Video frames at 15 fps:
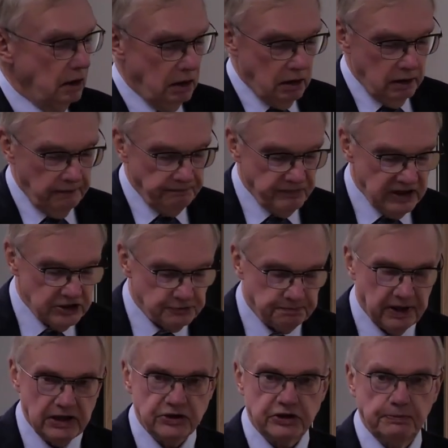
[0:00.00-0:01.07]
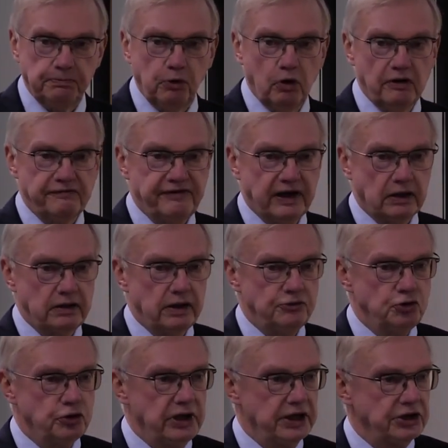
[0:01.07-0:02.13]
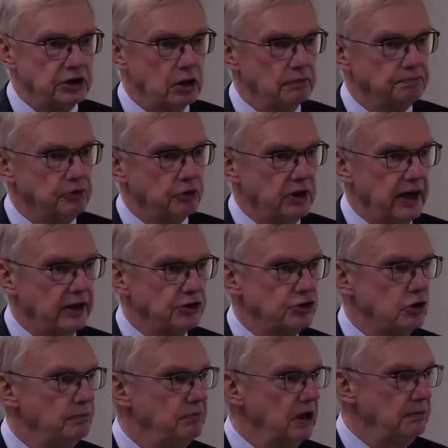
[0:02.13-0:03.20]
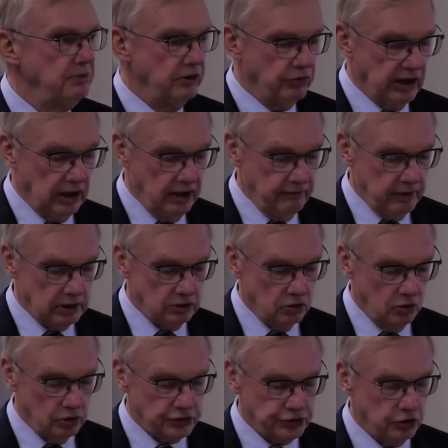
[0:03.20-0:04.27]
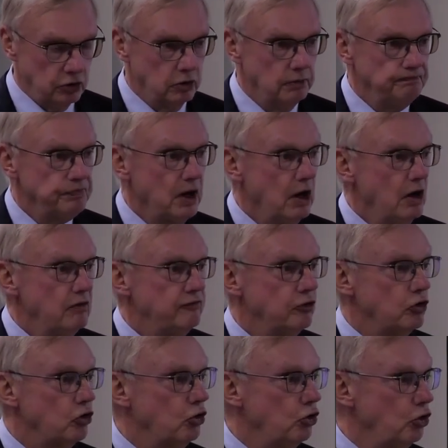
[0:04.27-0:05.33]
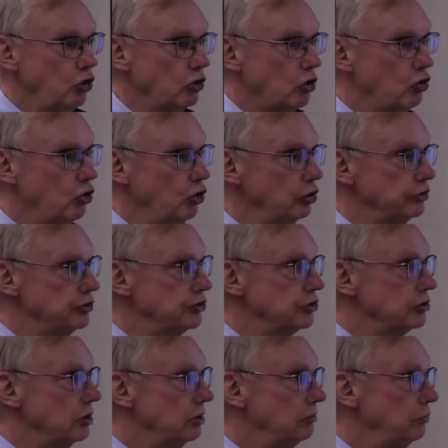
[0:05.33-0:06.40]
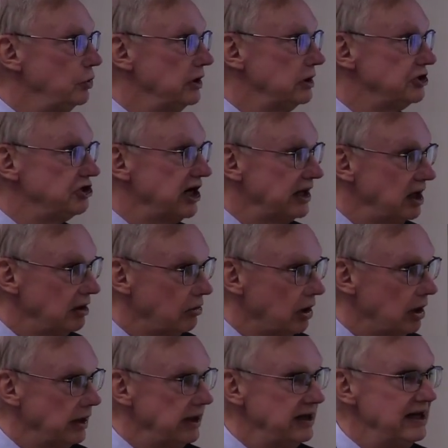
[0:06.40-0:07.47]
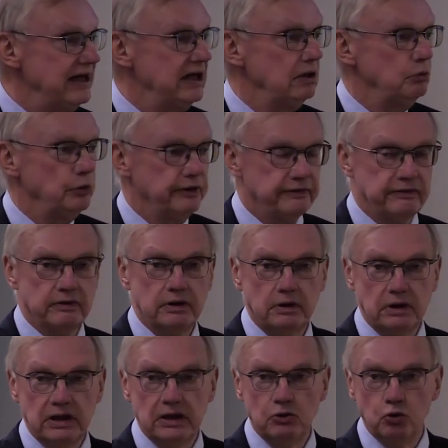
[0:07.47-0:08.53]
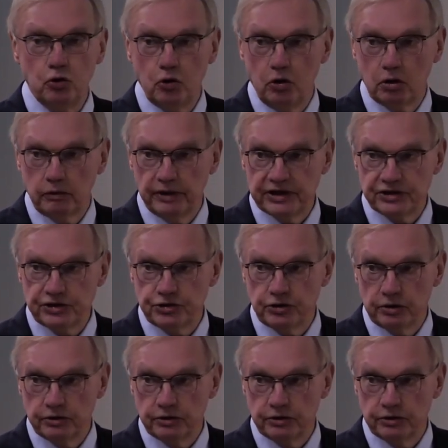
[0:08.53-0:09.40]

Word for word: uh, this principle of effective judicial protection may be relevant also for all courts which generally deal with EU law questions